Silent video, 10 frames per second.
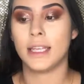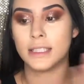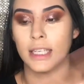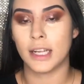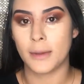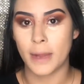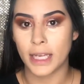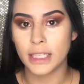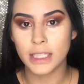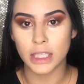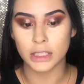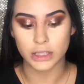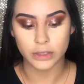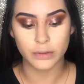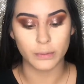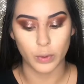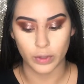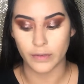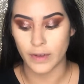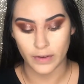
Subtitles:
Like I said, I'm adding a little more of